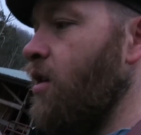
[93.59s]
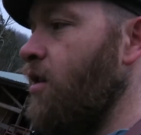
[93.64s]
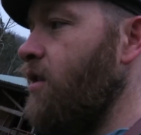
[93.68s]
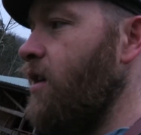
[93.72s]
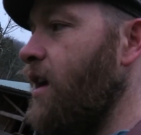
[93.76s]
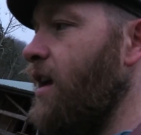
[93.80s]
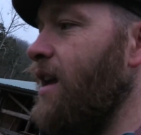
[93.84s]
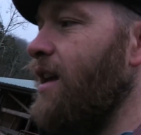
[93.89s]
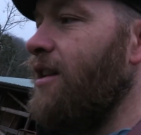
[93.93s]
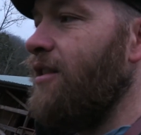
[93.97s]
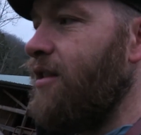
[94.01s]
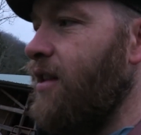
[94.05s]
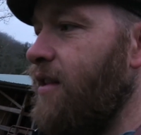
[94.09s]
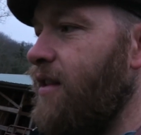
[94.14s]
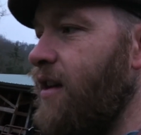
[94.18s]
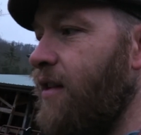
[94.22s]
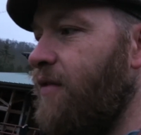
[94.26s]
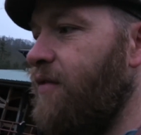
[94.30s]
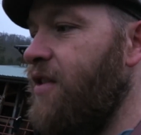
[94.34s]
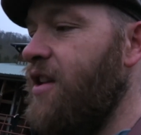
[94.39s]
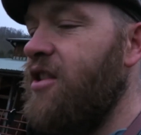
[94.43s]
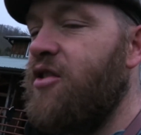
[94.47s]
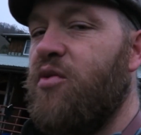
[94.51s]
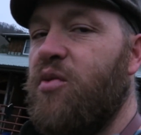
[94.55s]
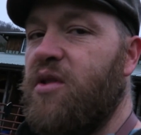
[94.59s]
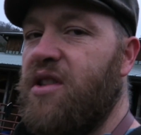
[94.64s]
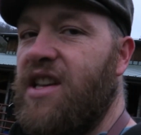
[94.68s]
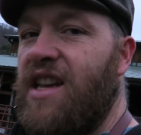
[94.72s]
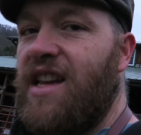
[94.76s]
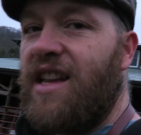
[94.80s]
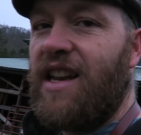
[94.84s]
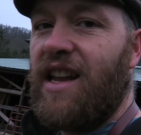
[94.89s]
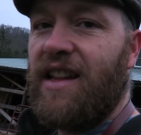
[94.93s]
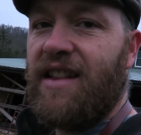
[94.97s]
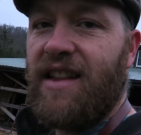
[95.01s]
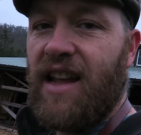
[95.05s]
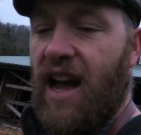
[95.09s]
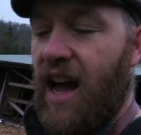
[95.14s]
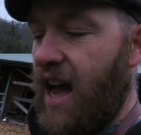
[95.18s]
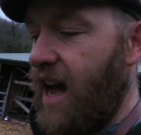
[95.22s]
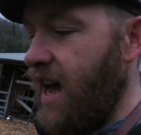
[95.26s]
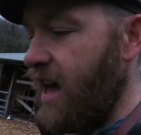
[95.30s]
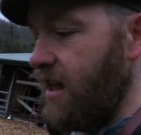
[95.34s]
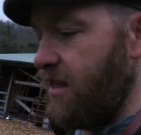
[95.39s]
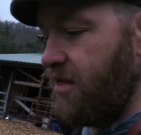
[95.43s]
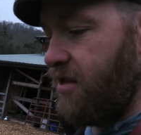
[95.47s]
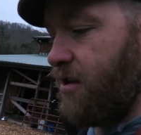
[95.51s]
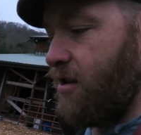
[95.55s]
So the, the fence was hitting at the
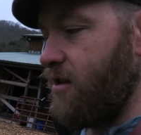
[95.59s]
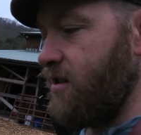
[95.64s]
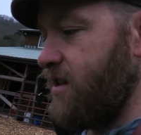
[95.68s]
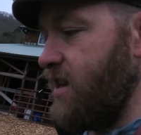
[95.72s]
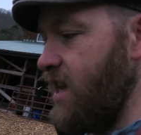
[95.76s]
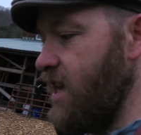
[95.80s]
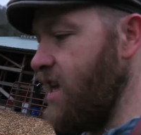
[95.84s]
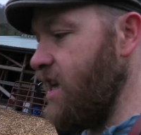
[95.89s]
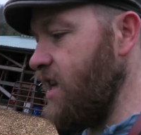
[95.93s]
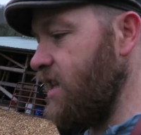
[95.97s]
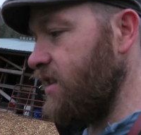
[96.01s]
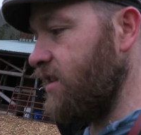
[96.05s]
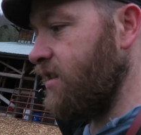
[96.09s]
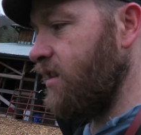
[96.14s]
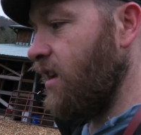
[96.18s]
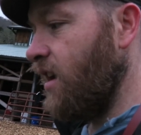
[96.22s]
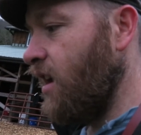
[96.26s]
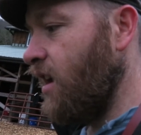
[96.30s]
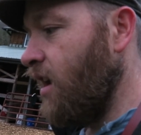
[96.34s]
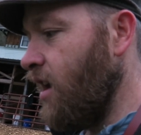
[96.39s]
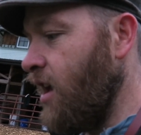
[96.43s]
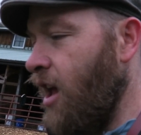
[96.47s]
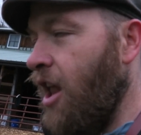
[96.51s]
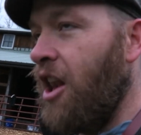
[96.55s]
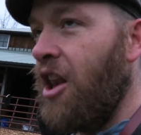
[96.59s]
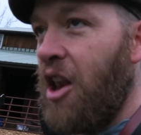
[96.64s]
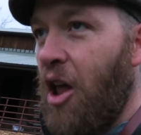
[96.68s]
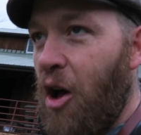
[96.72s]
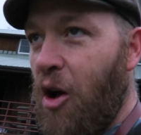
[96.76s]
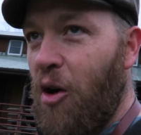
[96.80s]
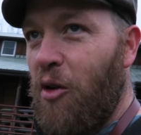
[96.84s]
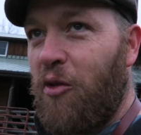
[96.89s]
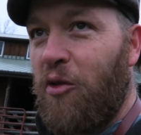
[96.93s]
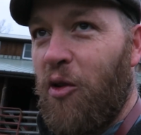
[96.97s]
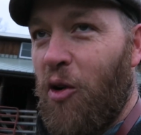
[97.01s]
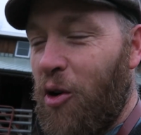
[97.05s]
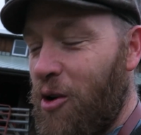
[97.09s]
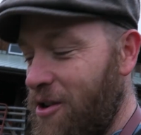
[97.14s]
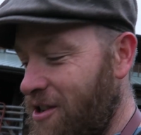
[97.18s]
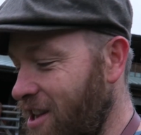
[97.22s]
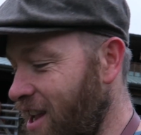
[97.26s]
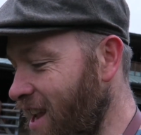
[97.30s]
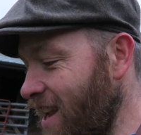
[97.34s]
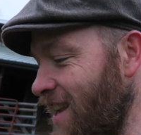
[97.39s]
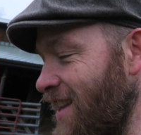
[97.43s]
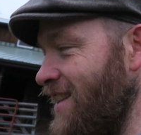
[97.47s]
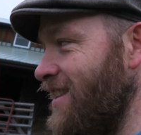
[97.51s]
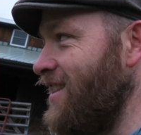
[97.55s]
high 13s, low
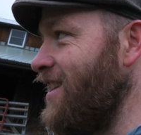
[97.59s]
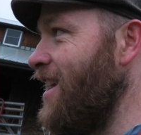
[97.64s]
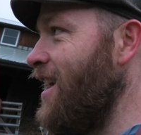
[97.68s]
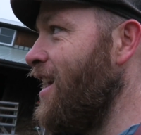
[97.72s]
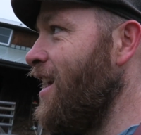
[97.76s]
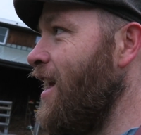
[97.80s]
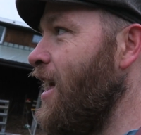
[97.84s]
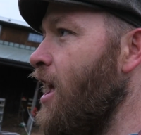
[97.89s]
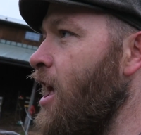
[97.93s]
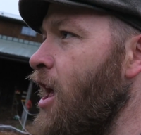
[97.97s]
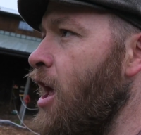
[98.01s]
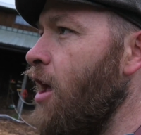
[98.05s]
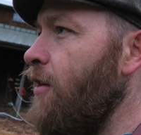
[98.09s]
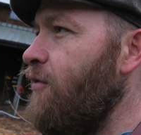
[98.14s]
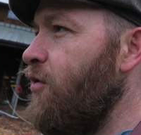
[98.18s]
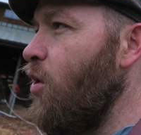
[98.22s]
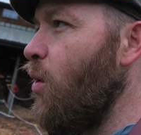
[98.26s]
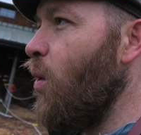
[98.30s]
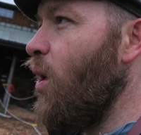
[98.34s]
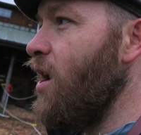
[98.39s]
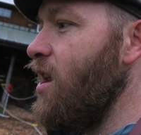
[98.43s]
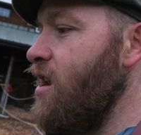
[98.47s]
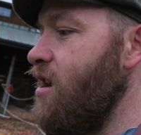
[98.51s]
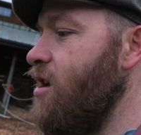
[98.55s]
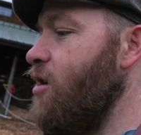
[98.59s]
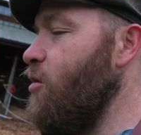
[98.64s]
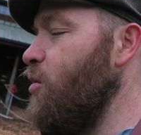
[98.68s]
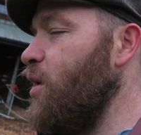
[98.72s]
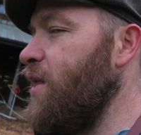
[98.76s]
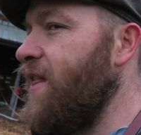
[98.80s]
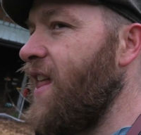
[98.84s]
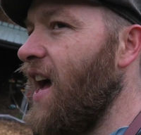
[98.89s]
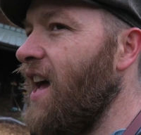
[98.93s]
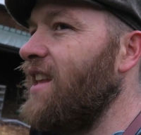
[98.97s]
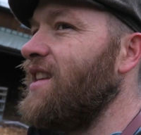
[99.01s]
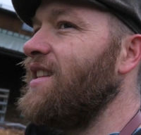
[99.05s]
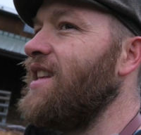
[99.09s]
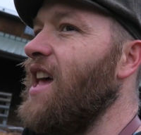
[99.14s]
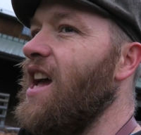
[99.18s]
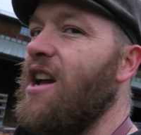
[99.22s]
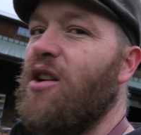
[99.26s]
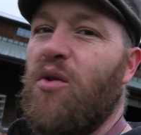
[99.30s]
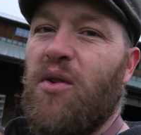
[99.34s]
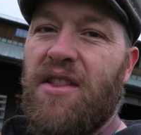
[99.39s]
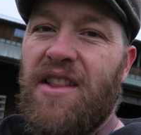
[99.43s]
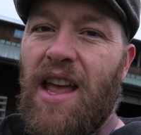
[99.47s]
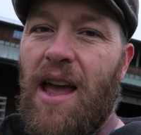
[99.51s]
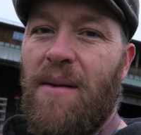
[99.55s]
14s. If you want to know what that's
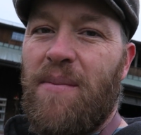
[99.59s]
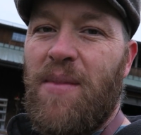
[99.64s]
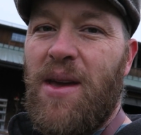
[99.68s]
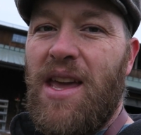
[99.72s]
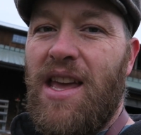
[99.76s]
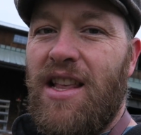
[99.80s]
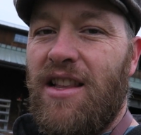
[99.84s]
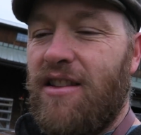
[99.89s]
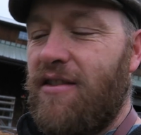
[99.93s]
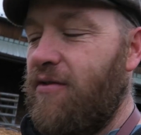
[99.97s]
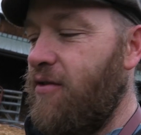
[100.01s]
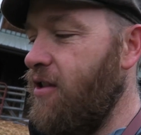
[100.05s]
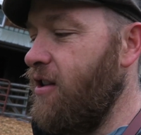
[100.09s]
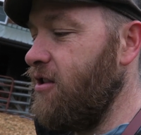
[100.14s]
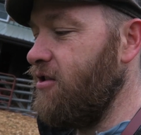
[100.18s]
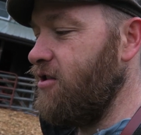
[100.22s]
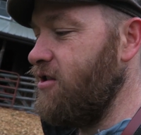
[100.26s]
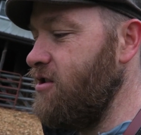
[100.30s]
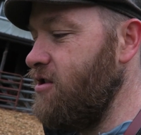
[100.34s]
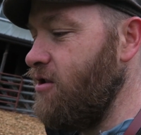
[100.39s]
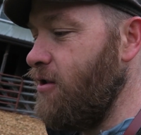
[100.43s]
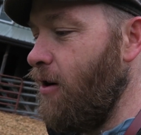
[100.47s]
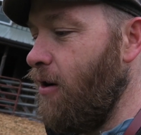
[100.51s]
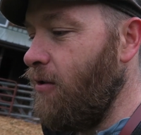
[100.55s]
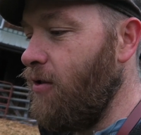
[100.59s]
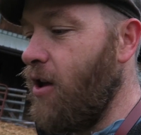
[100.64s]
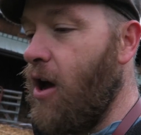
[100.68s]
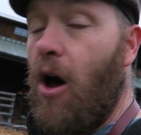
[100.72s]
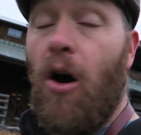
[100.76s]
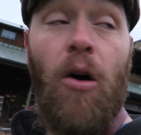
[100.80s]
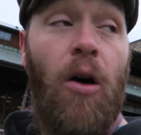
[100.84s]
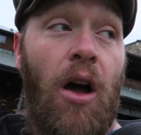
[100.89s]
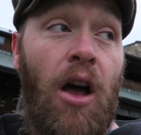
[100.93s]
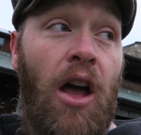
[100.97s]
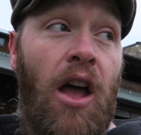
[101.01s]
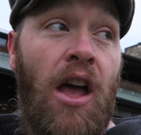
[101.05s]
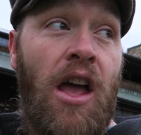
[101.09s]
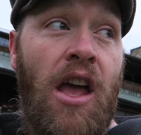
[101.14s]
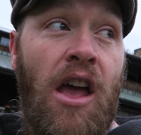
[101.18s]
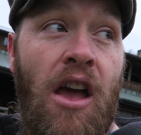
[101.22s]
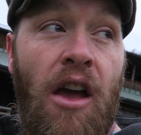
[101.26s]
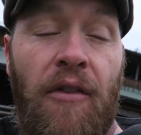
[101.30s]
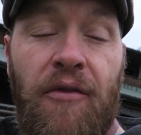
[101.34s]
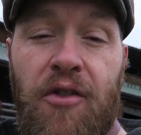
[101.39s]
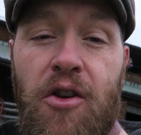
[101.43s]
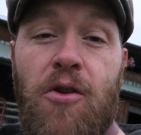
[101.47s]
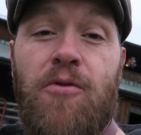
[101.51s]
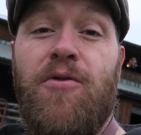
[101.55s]
like, what that means, for those of you don't know,
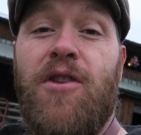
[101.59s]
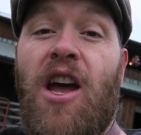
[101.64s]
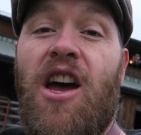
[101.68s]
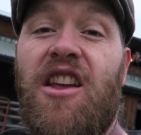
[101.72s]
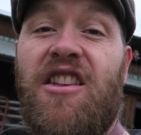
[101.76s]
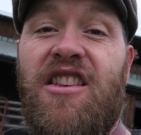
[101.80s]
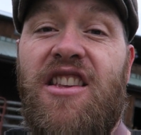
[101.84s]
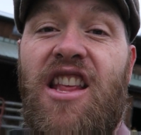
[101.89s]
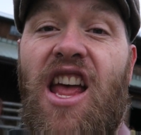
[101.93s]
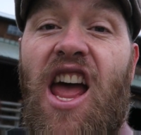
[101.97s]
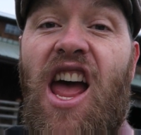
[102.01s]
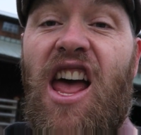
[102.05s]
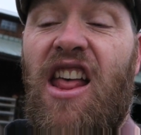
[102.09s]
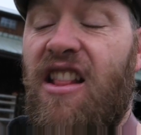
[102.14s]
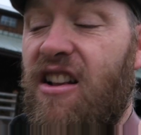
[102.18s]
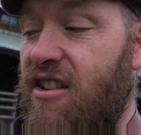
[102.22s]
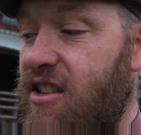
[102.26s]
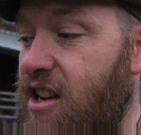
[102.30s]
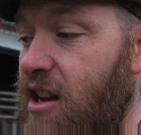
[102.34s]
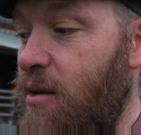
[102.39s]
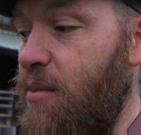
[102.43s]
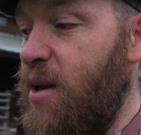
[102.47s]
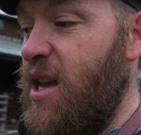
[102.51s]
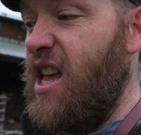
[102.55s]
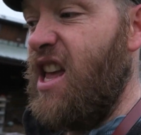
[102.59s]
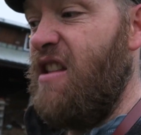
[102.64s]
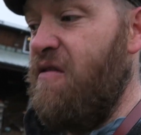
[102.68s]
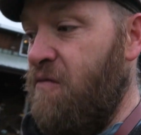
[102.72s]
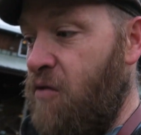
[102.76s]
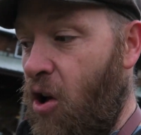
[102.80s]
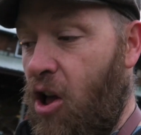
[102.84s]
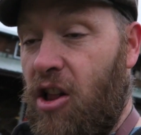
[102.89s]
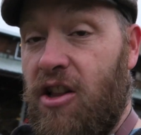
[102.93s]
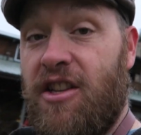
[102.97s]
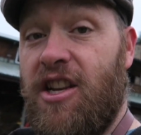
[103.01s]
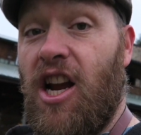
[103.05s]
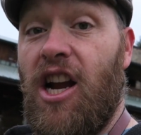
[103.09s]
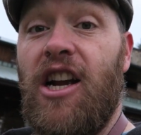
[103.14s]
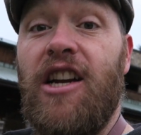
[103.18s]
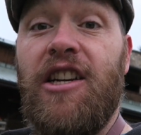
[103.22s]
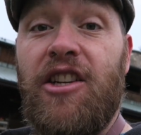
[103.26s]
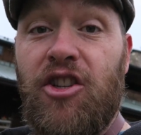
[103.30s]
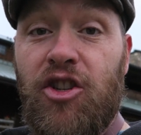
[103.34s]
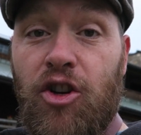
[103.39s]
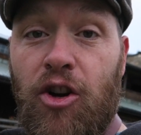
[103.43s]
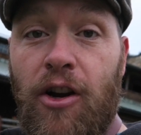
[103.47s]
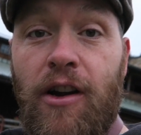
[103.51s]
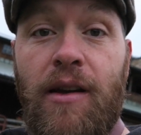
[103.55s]
if you touch that, there's going to be
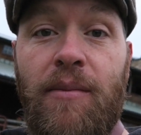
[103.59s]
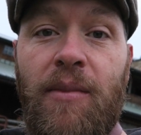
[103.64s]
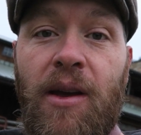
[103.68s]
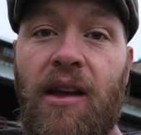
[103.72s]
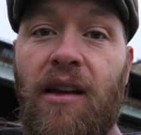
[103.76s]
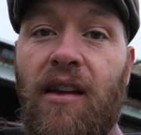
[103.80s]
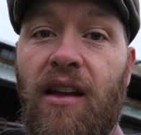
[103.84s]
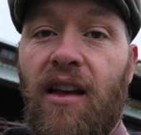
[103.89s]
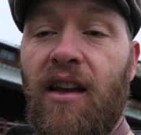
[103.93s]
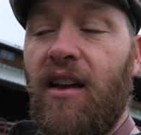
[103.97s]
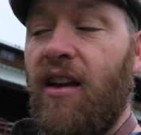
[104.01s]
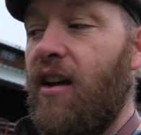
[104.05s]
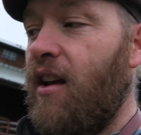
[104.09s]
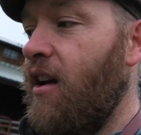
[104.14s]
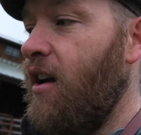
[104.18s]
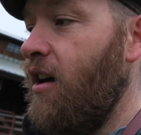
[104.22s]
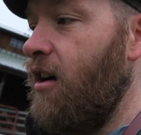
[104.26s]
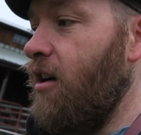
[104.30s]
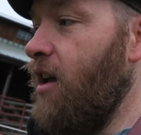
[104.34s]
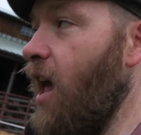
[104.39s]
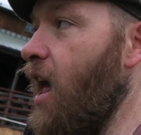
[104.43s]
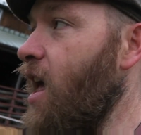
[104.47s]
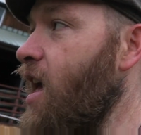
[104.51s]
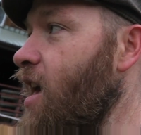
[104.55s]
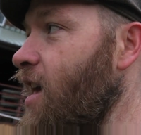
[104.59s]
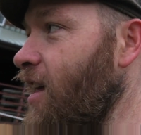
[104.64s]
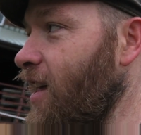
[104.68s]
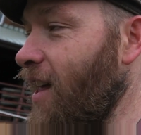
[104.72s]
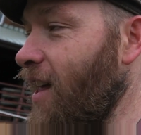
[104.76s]
involuntary screaming, okay?